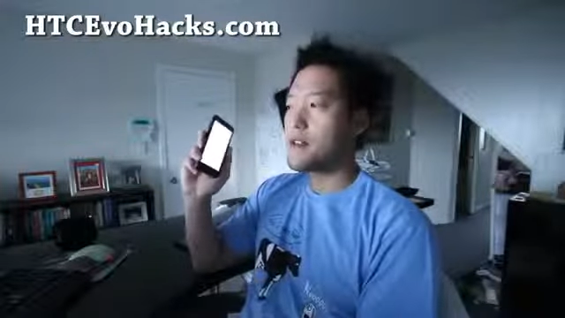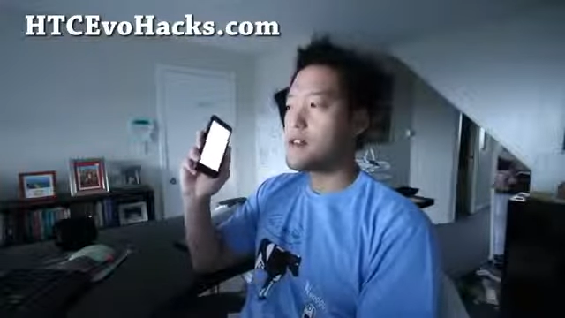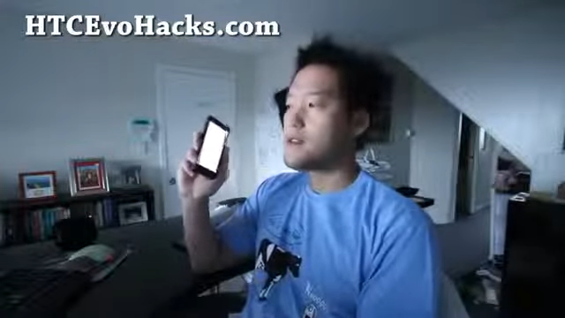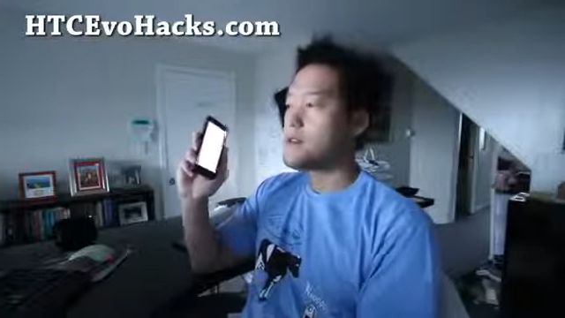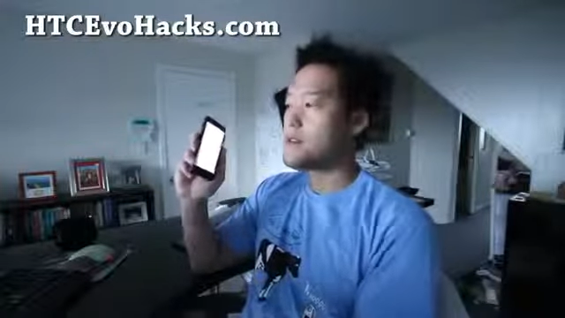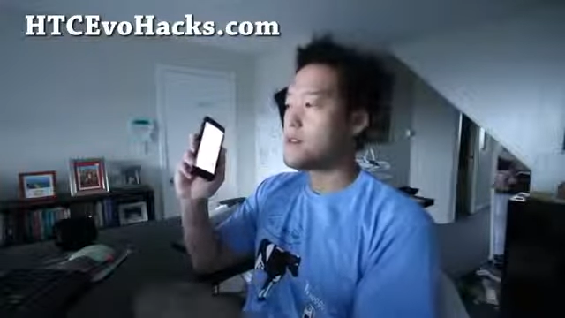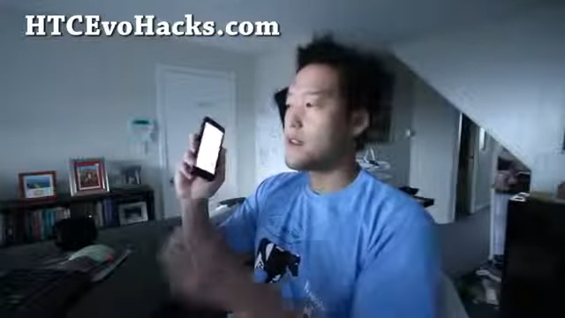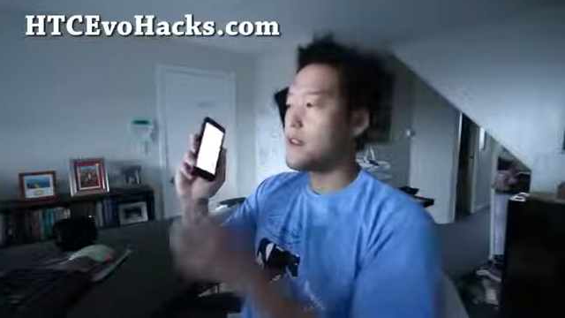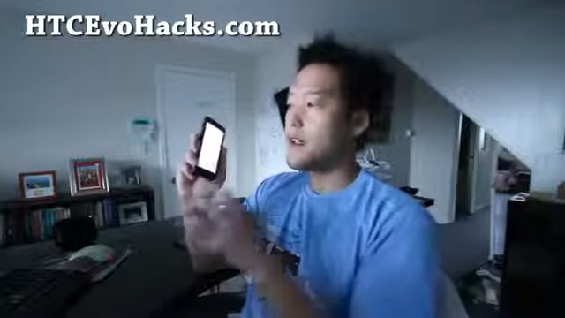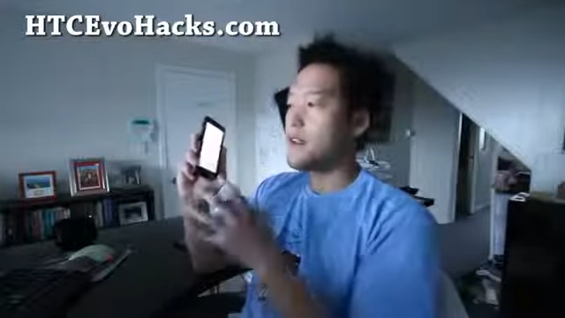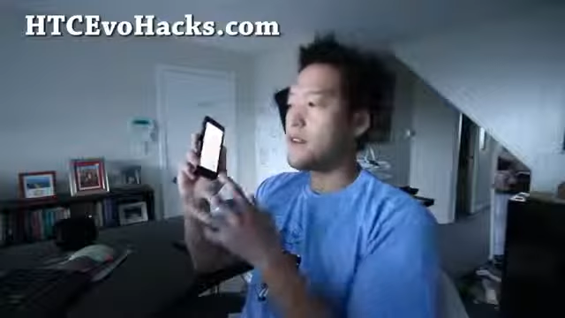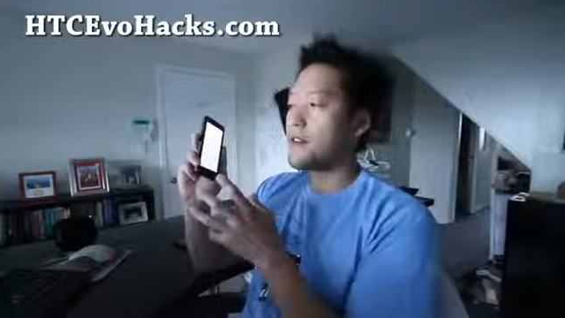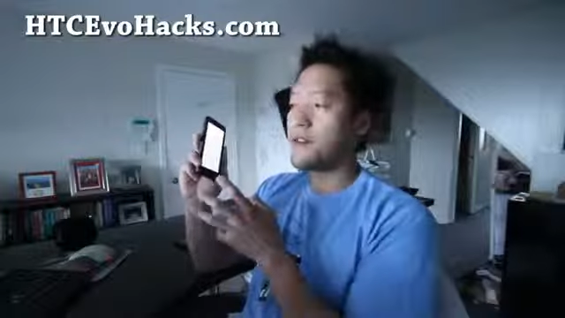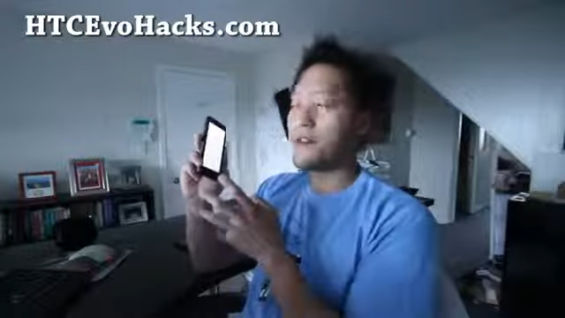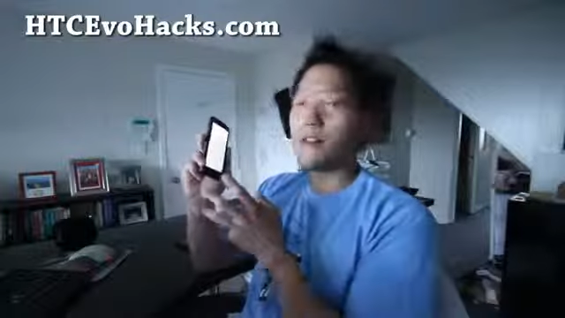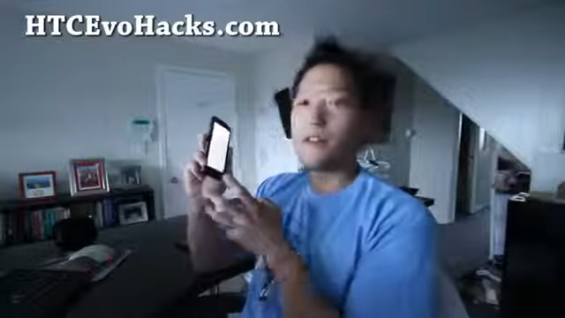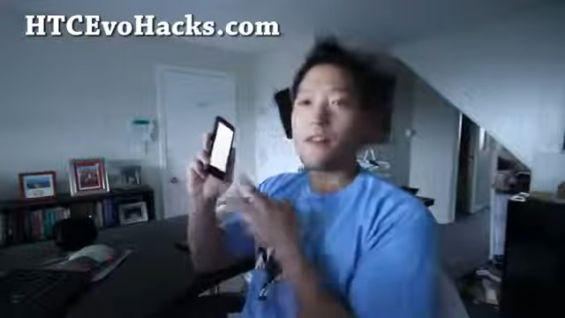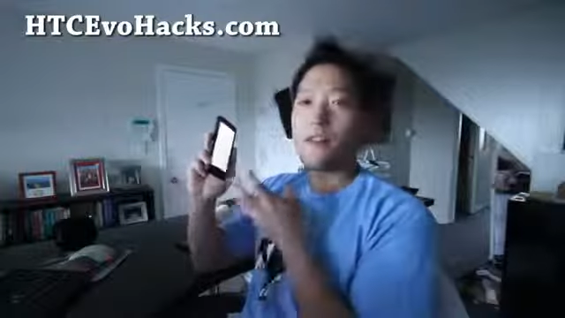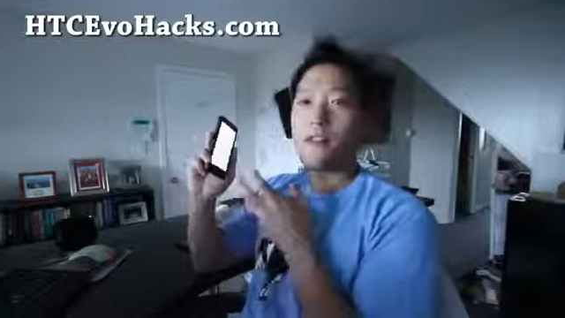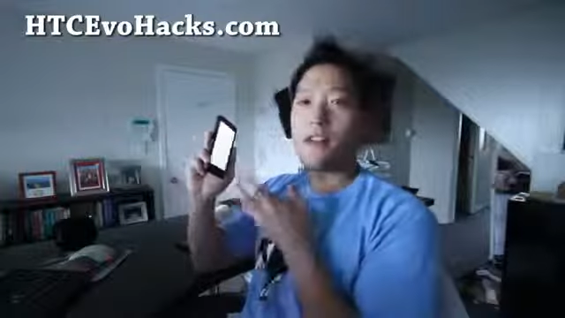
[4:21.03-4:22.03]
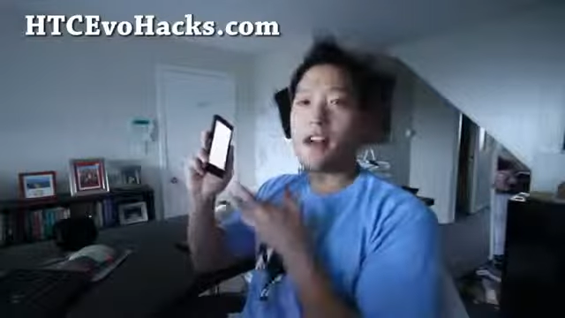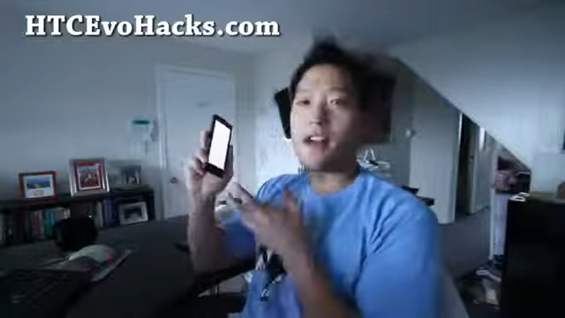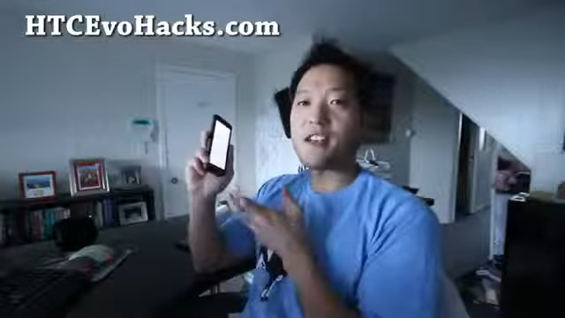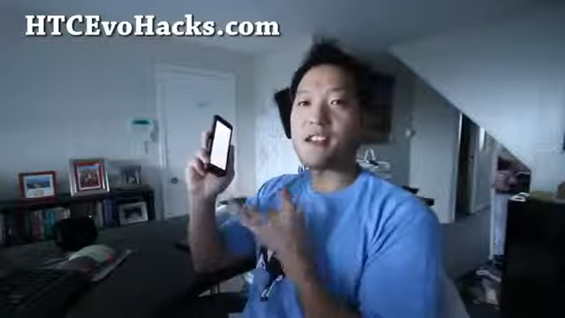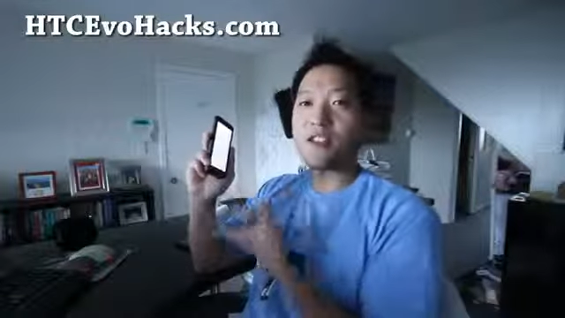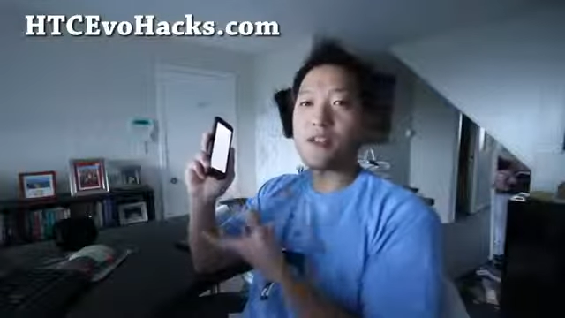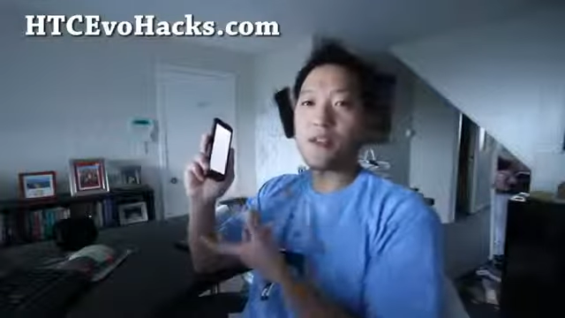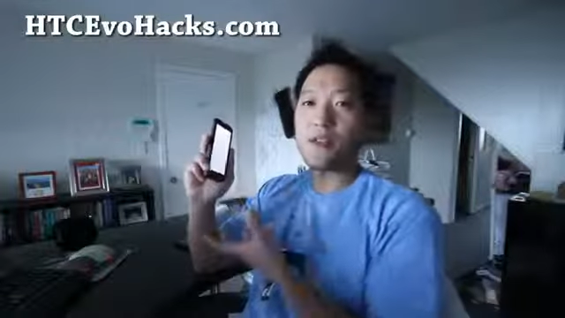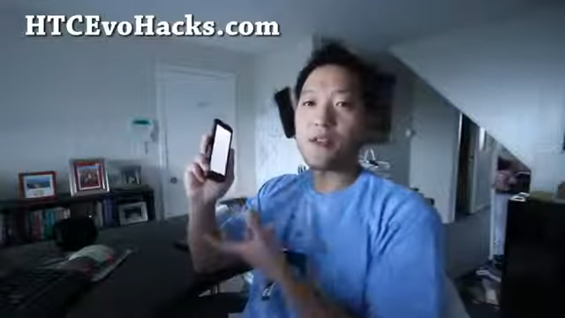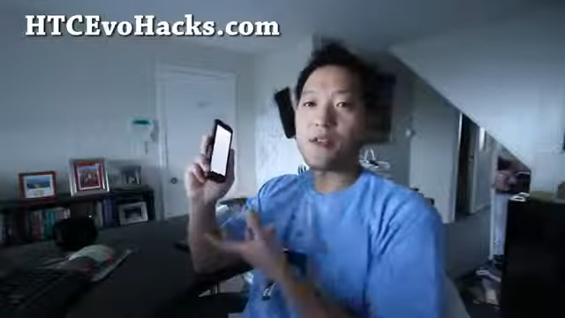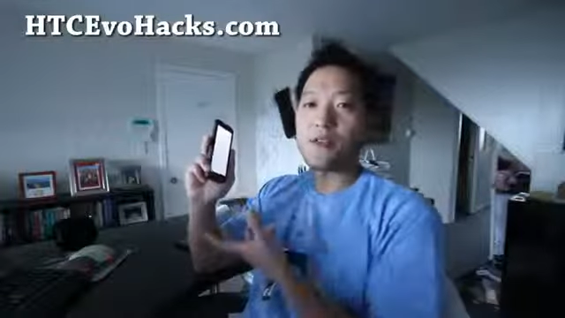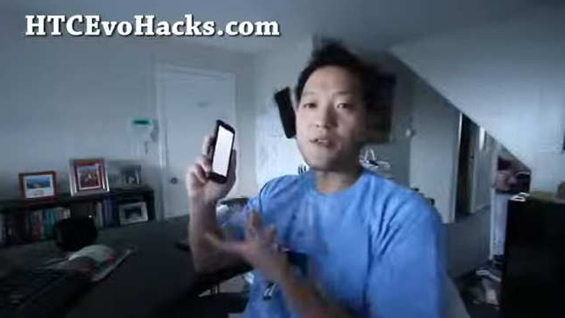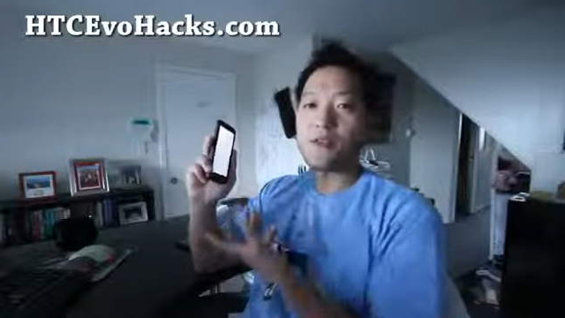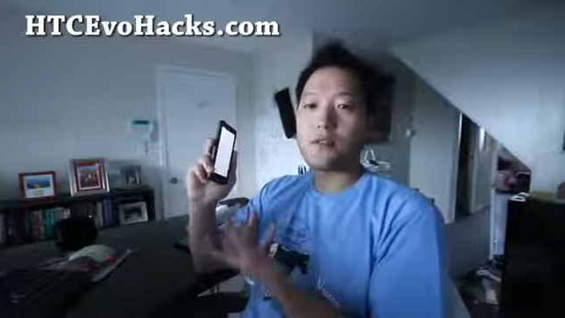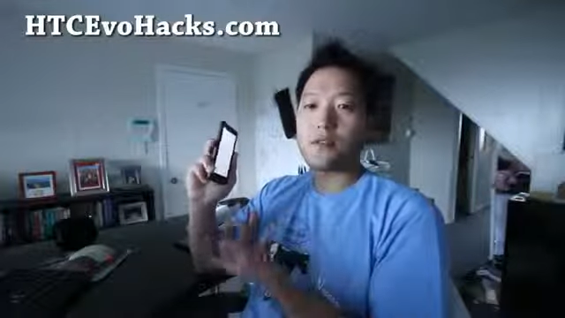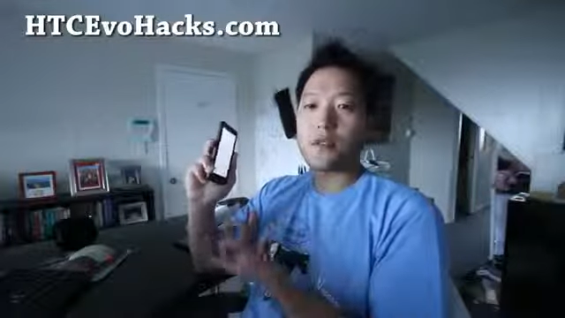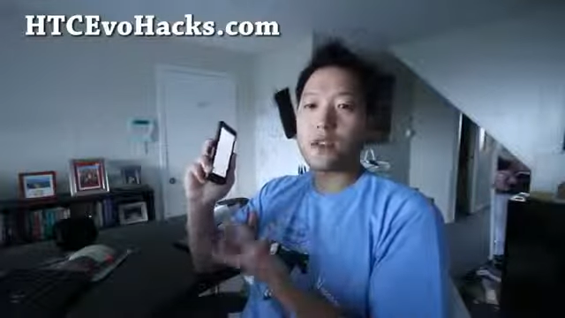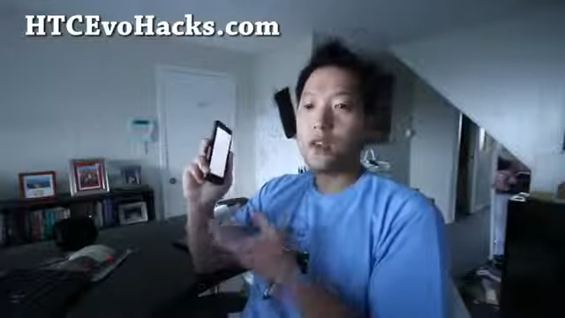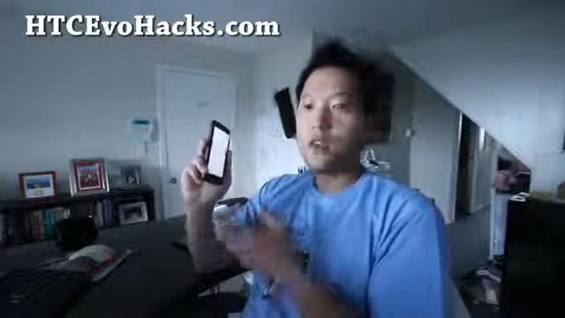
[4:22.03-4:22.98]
doesn't let you flash kernels